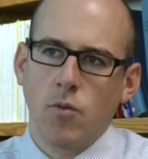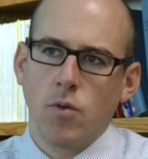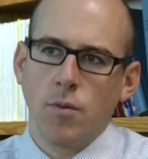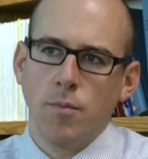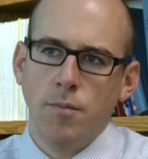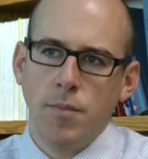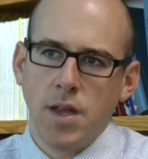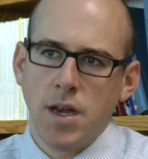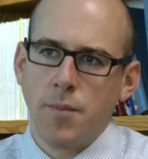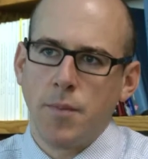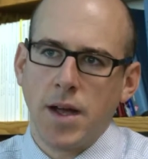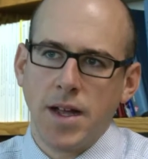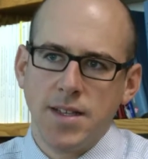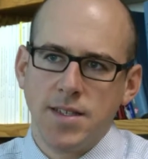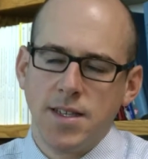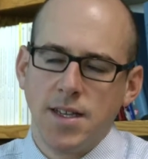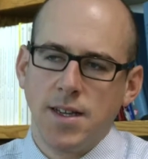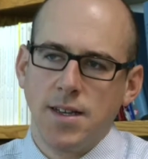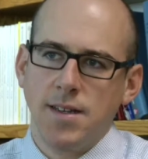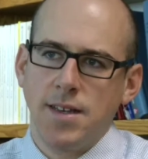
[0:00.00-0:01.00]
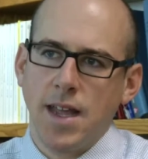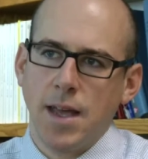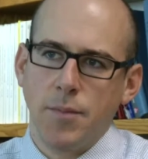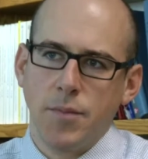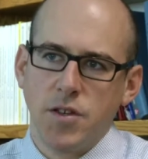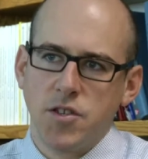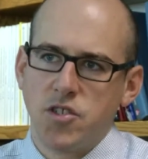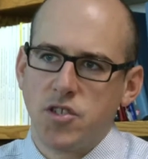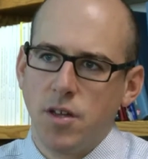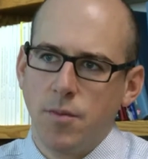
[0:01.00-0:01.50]
we're minimizing
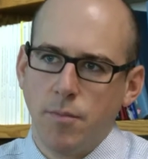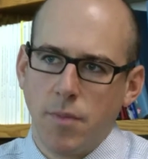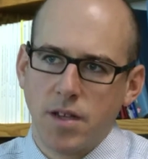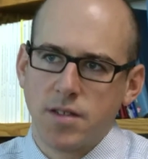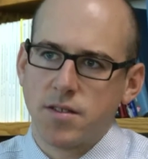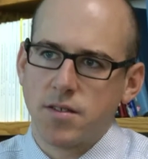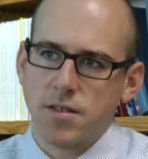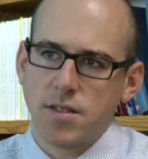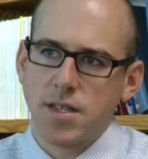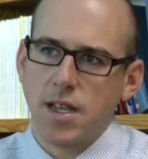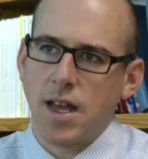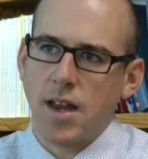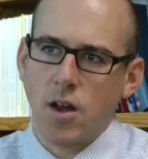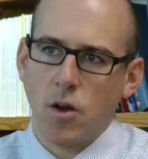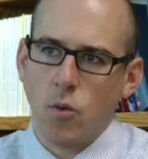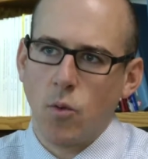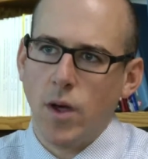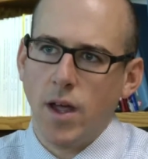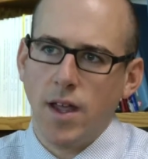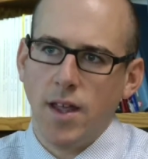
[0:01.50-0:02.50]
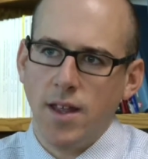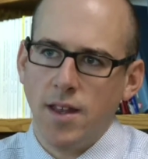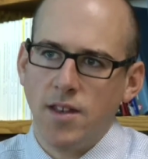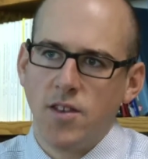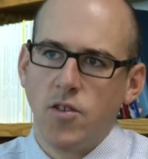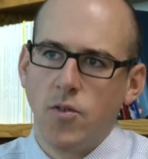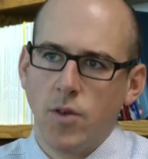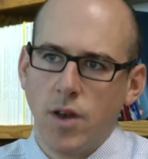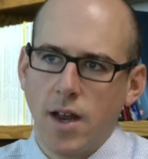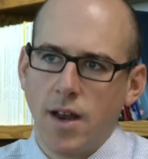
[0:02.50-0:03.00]
damage to muscles on our way
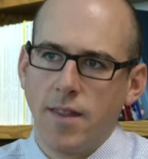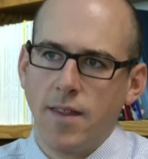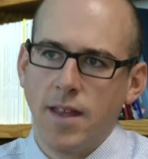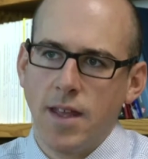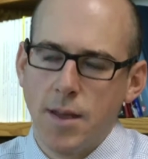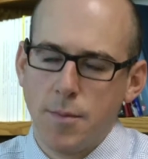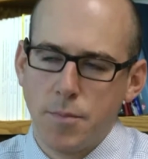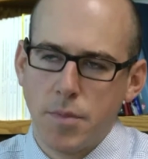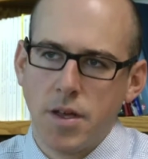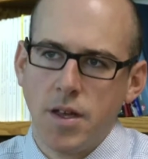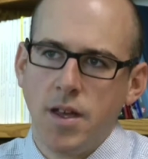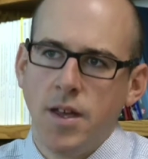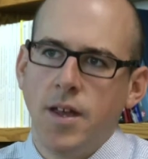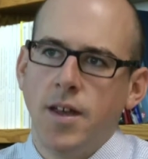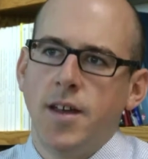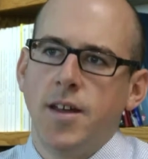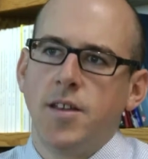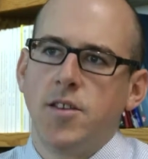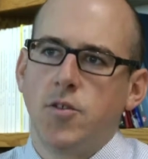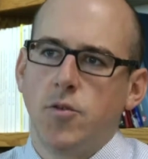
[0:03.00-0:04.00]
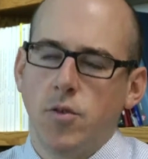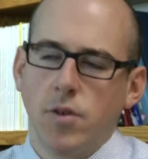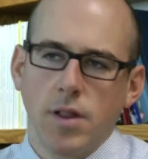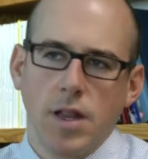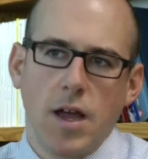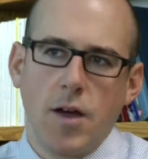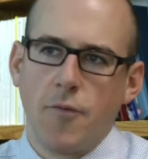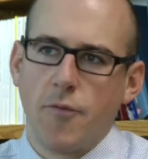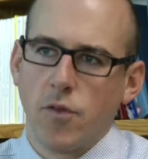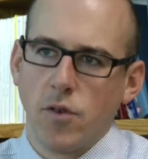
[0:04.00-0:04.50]
into and out of the hip to
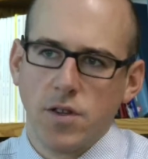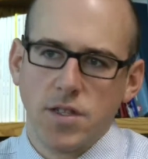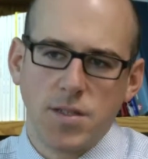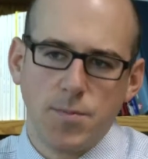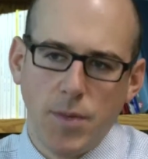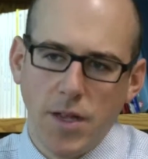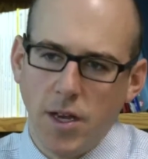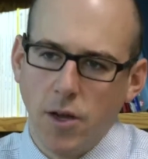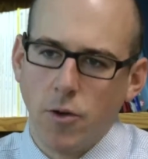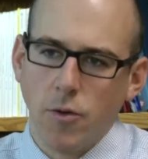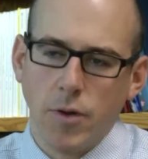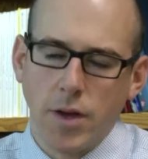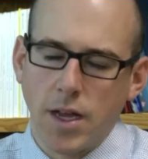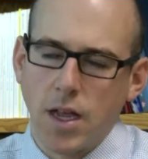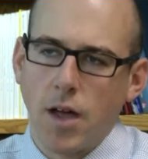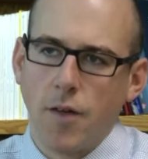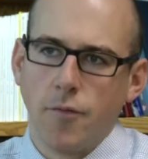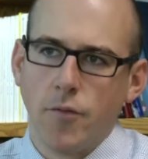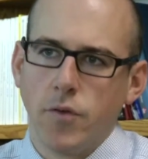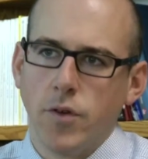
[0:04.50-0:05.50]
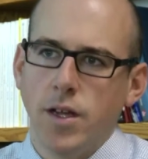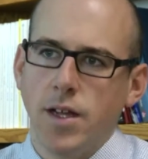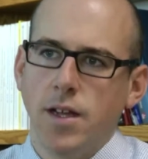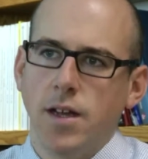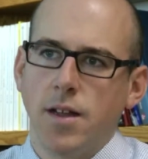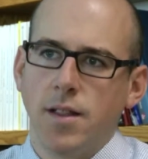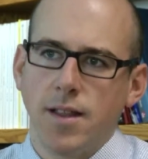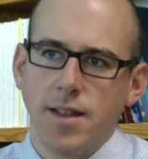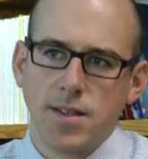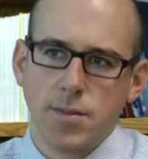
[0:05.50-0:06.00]
allow for a speedier recovery, a
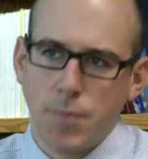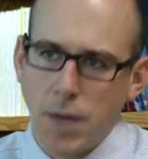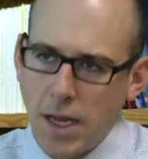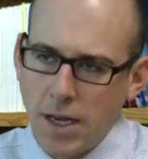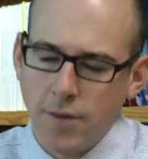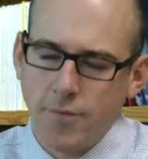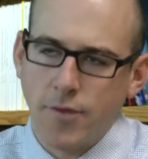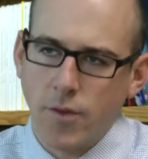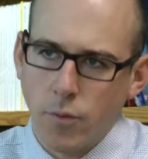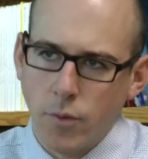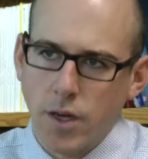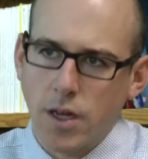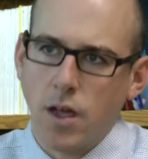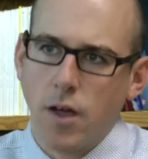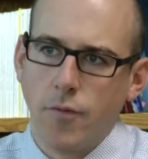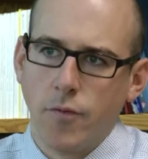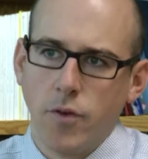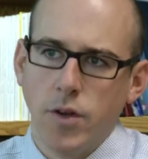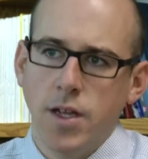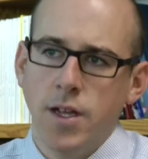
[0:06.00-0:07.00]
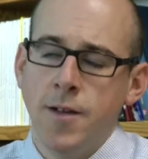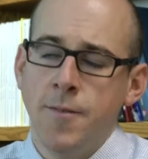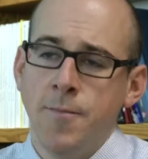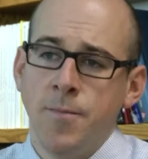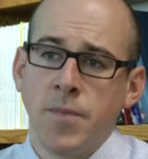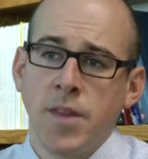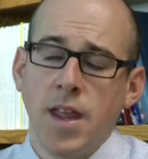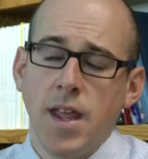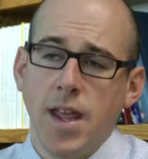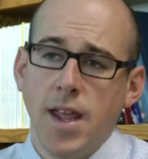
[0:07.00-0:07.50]
less painful recovery,
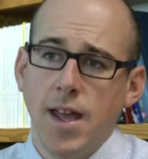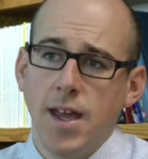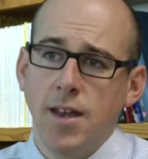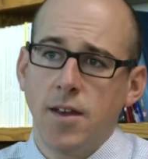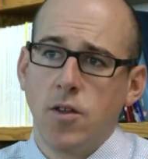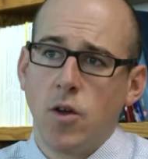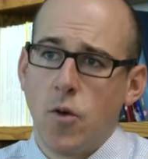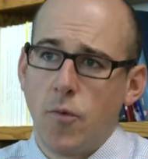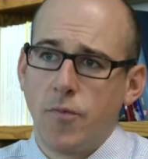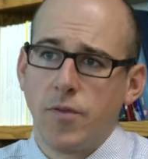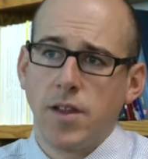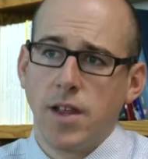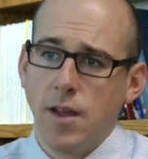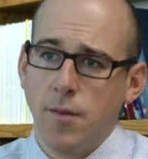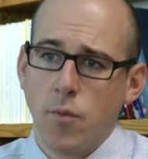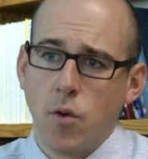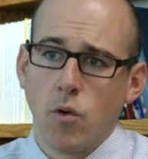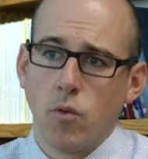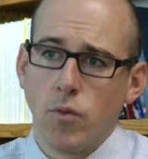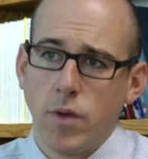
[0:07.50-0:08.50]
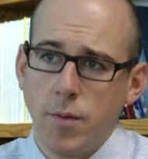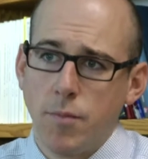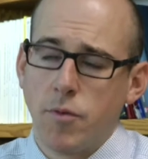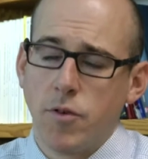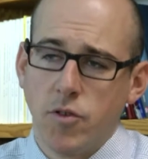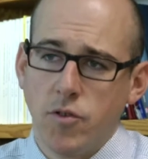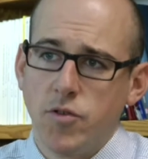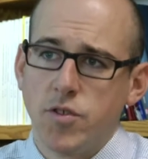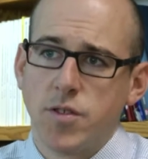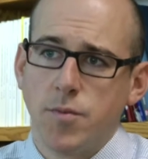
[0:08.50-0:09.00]
and hopefully a more
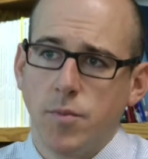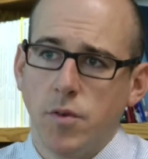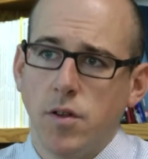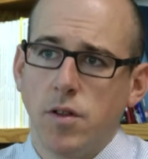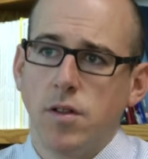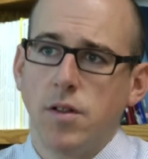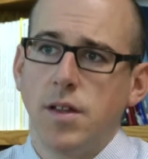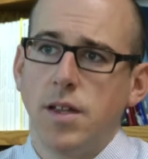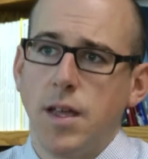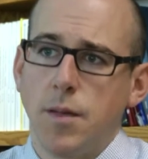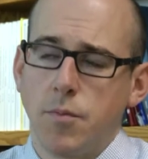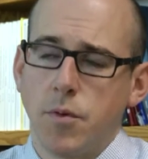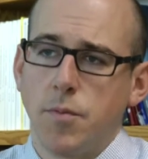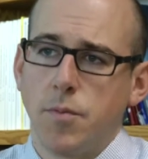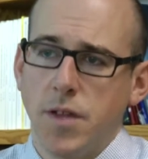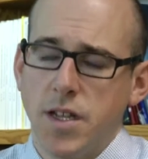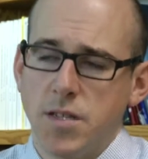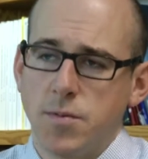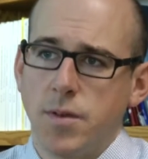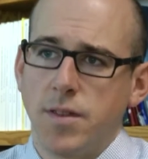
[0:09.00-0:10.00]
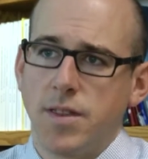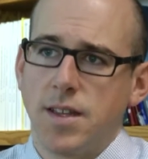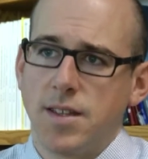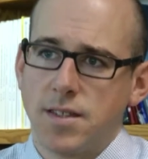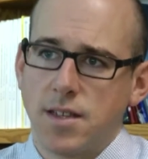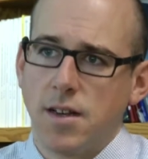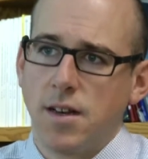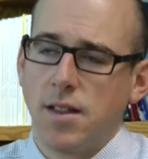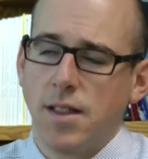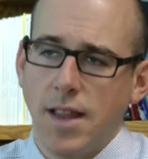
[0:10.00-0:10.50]
reproducible hip replacement that's
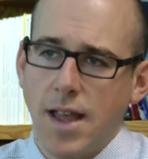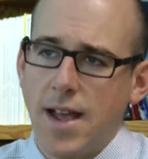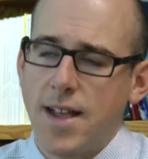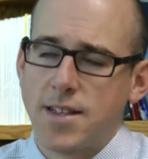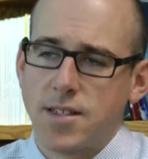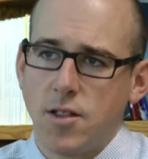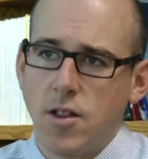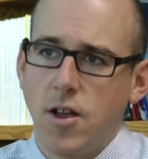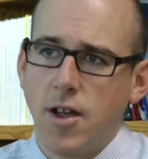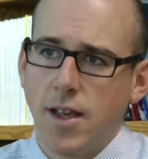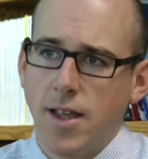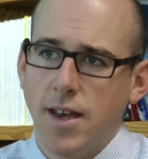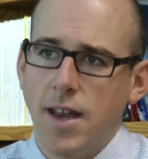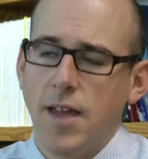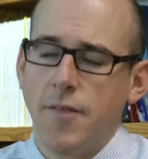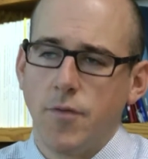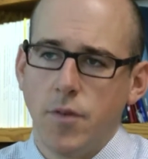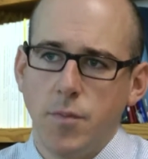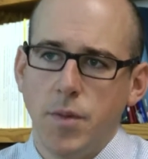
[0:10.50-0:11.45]
going to last long in every